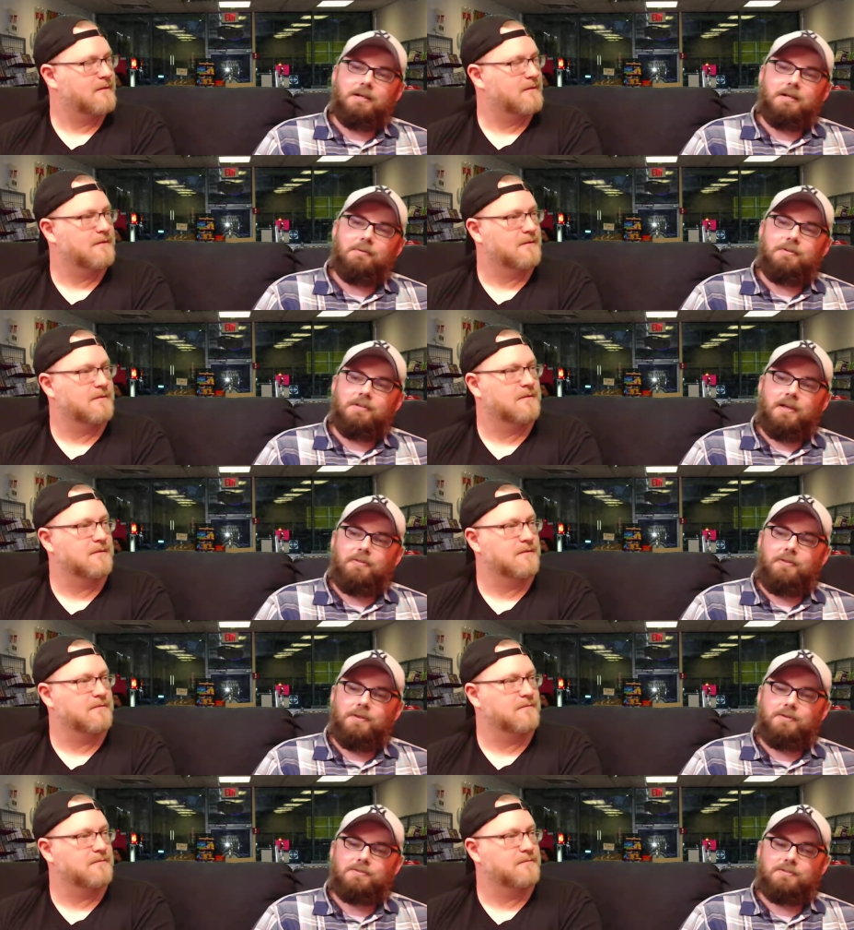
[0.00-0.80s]
Speaker 1: I mean, I
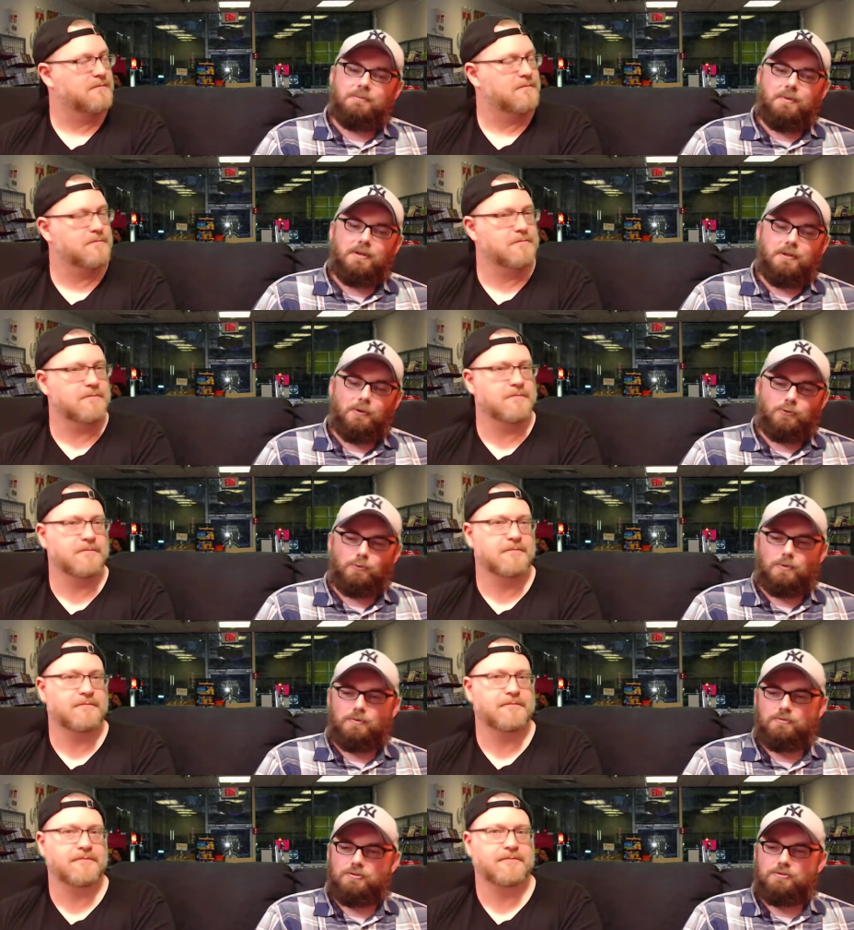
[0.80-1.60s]
think somebody
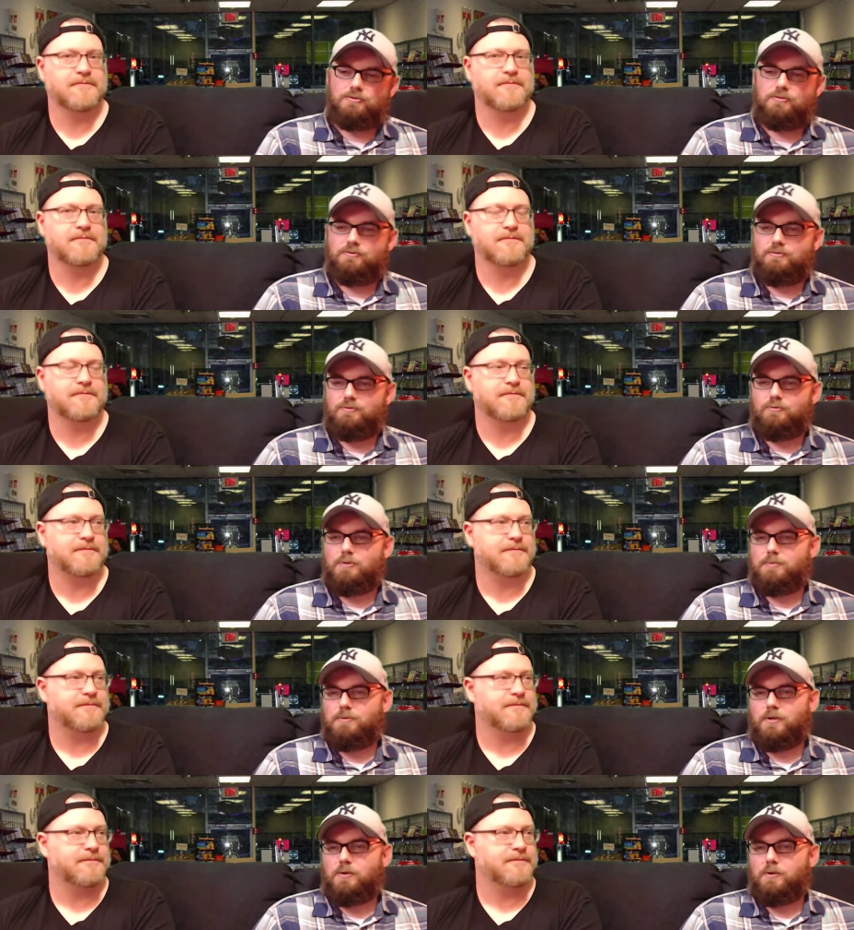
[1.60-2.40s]
else would have just
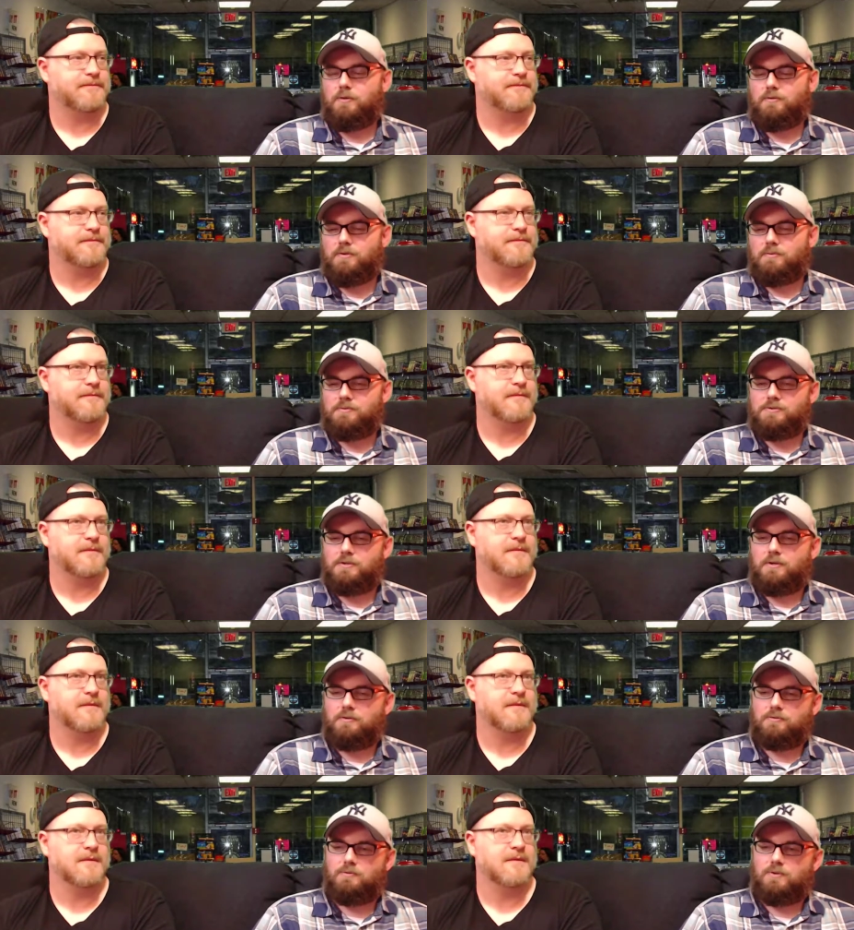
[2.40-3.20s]
tripped all over
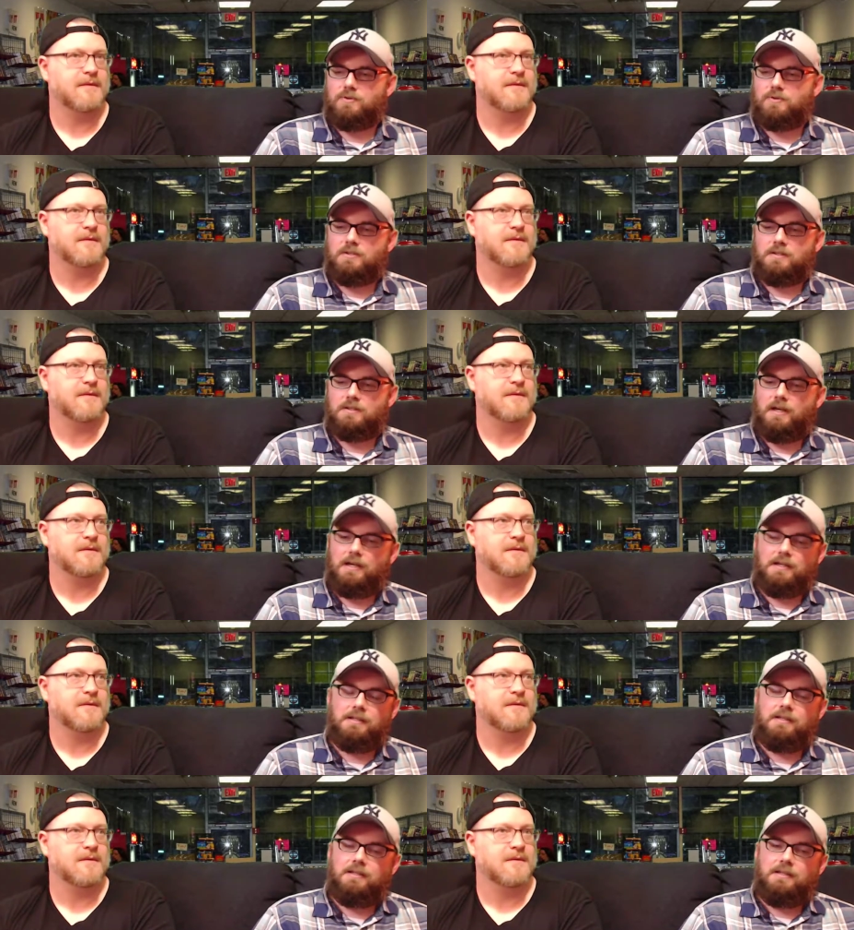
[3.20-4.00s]
themselves with, and
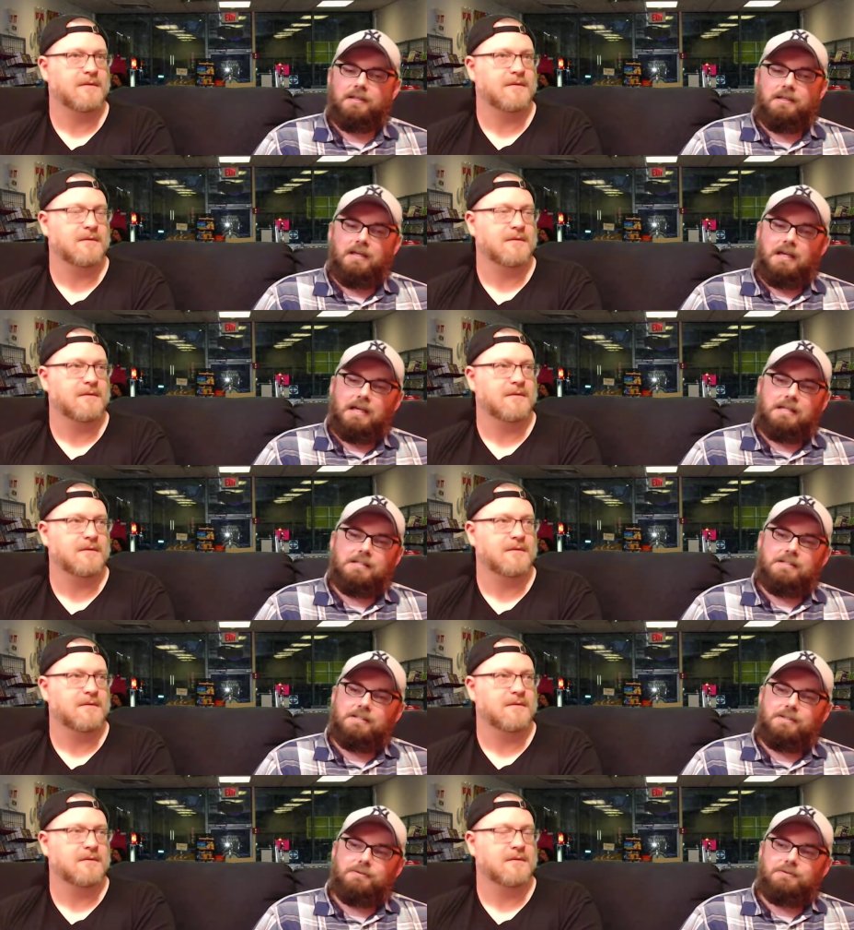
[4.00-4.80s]
I,
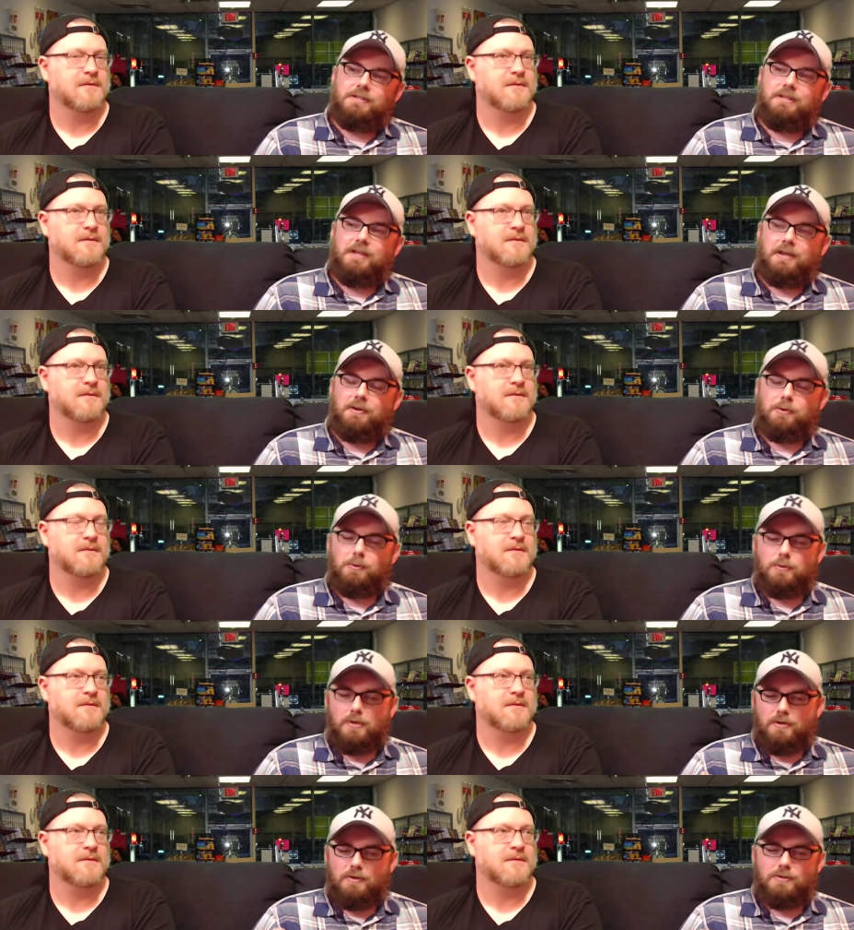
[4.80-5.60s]
it, he had
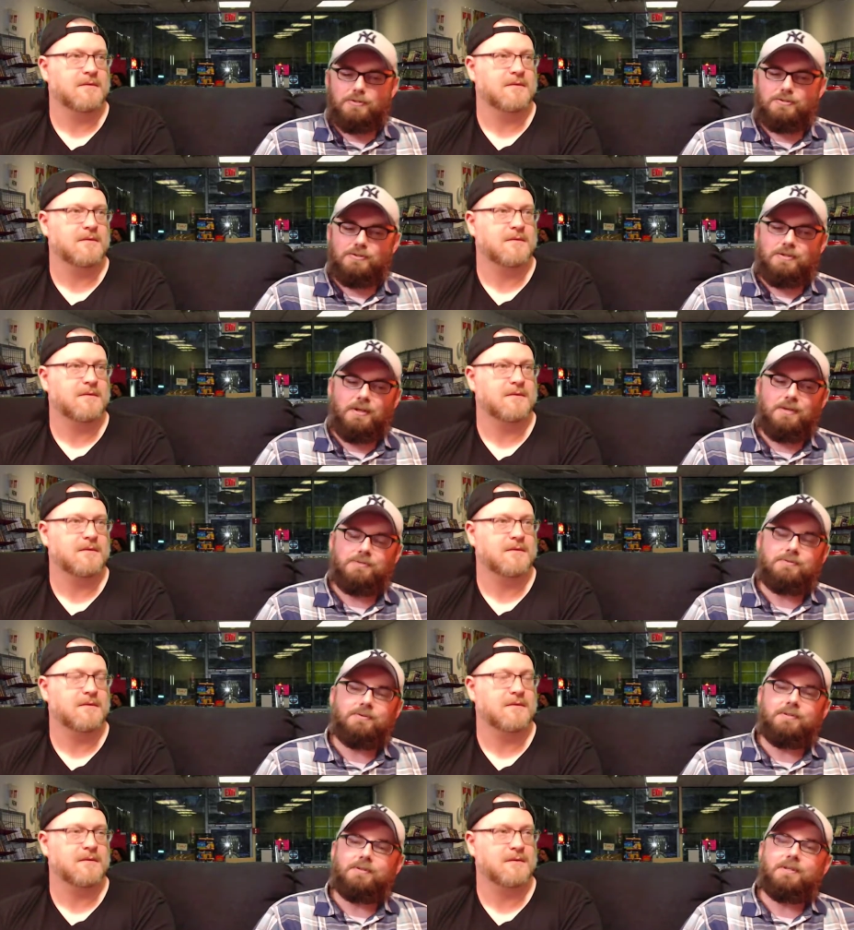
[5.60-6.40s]
hilarious
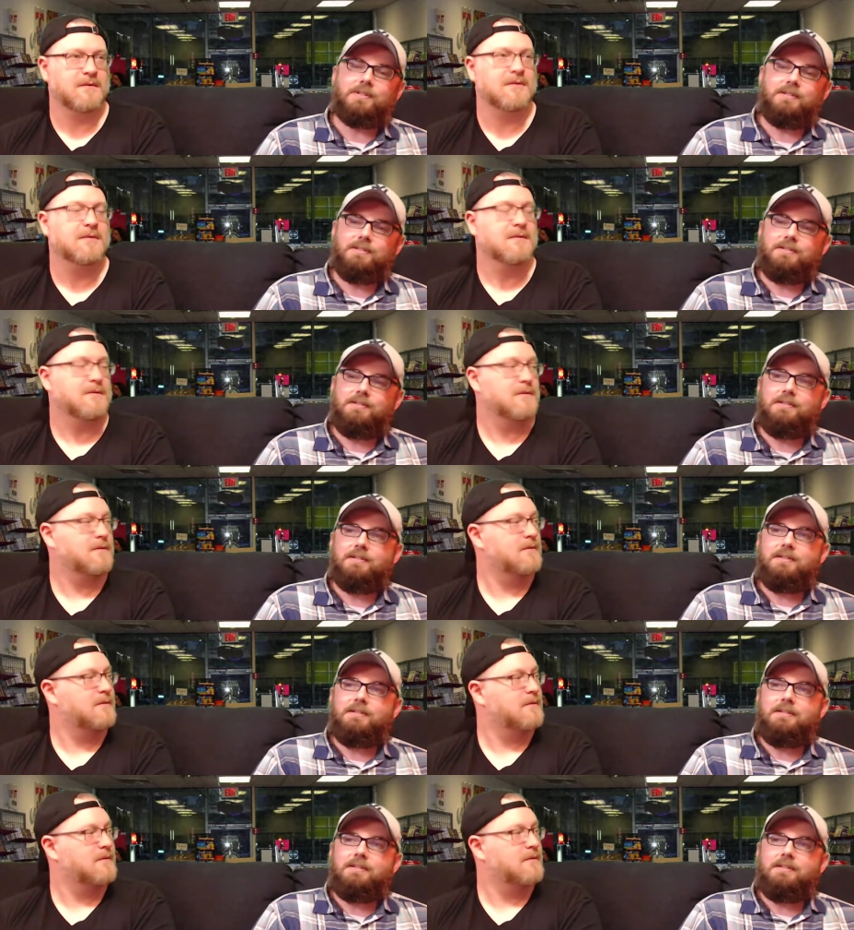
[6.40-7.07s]
takes on it. Like he,